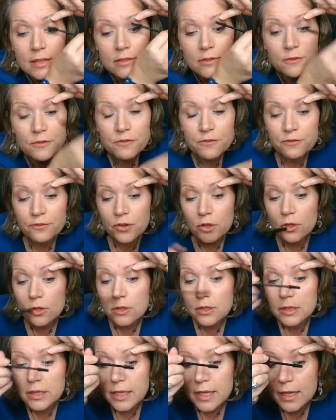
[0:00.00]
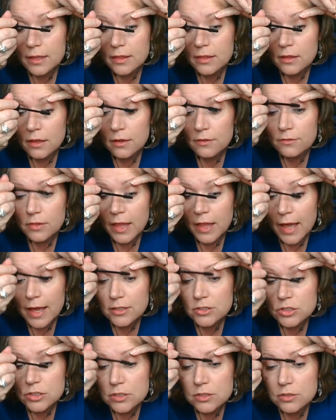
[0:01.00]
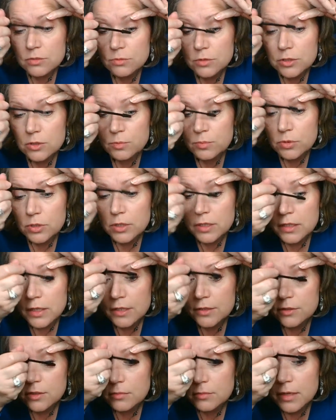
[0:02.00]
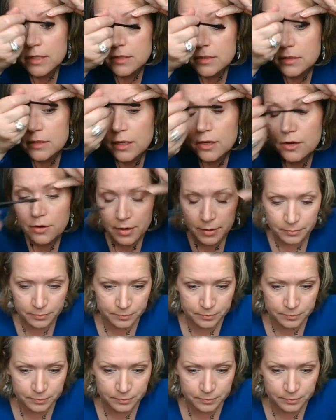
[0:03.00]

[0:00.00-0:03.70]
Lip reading: full length of lashes when you're putting on your mascara.